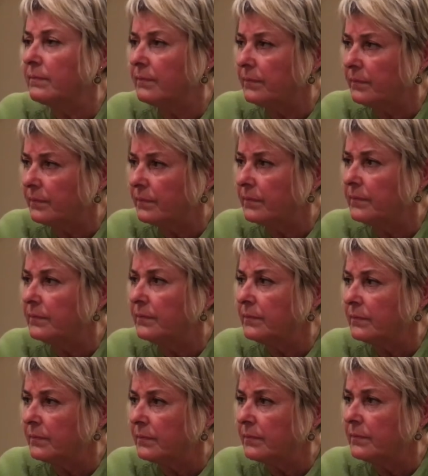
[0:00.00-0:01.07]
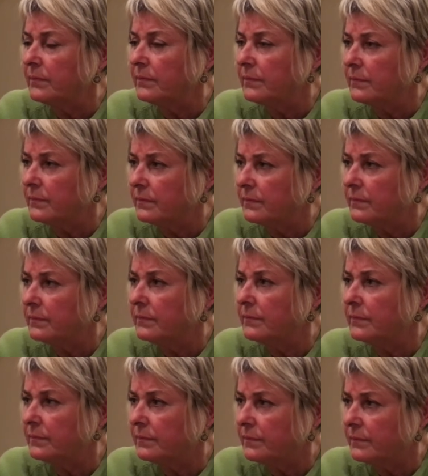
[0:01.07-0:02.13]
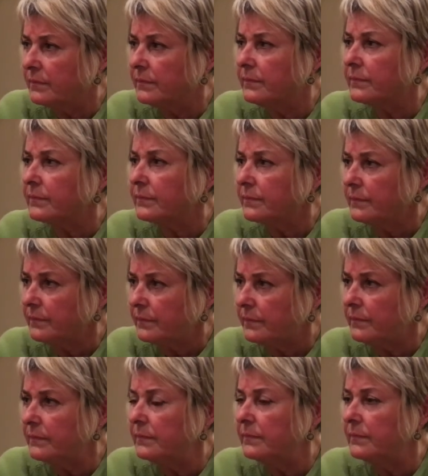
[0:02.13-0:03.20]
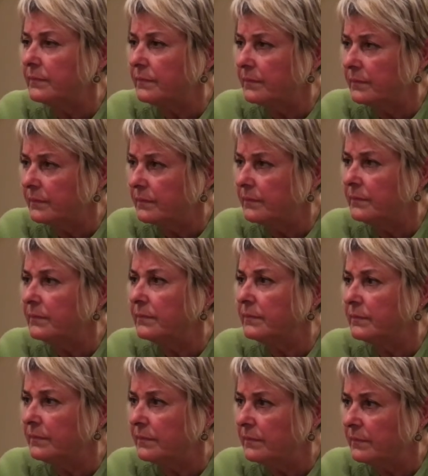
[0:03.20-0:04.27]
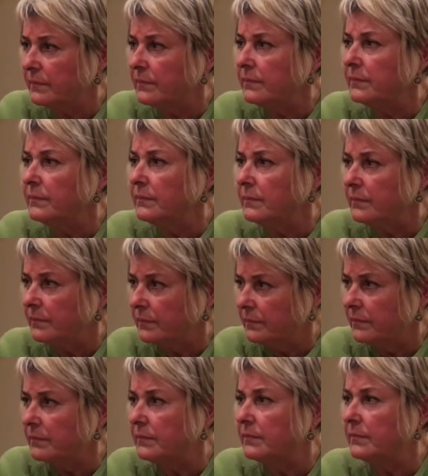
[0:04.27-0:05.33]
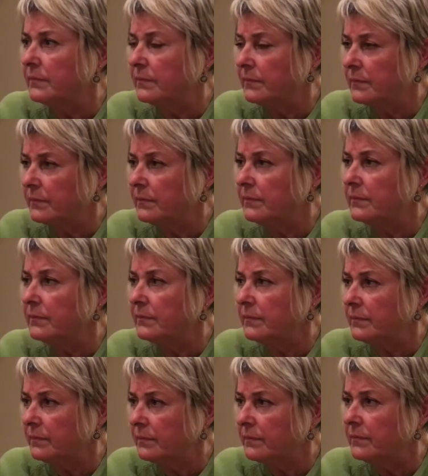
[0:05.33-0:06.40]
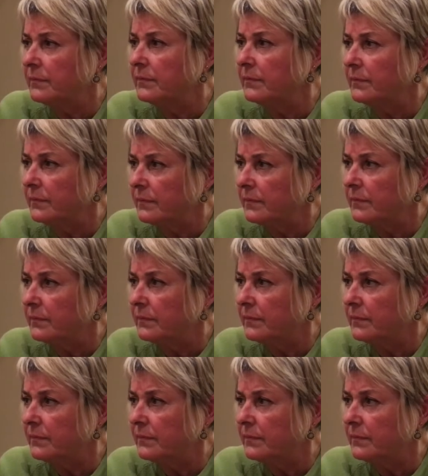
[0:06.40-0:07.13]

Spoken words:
The person shown says nothing.